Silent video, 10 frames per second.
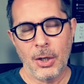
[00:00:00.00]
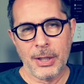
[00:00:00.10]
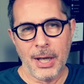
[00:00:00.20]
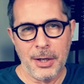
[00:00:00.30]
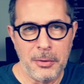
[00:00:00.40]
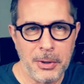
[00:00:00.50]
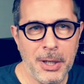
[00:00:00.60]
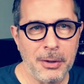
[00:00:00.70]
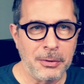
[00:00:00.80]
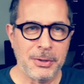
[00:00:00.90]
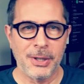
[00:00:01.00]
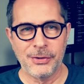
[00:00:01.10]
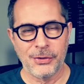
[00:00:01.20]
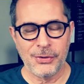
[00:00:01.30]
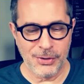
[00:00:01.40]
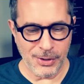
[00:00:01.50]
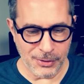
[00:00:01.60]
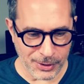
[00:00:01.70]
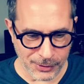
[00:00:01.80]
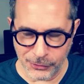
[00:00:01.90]
Okay, here we go. It's a
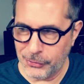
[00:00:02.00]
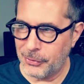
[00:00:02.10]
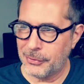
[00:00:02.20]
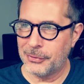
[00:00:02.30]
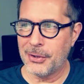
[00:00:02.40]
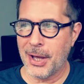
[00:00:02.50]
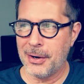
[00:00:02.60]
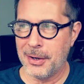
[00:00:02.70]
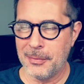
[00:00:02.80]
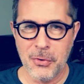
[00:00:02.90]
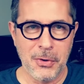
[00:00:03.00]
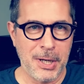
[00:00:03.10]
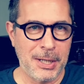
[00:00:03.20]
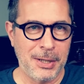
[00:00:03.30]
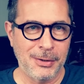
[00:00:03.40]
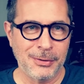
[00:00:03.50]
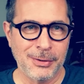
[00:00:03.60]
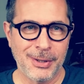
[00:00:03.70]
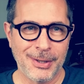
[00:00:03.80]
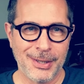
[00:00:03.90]
serious Saturday morning.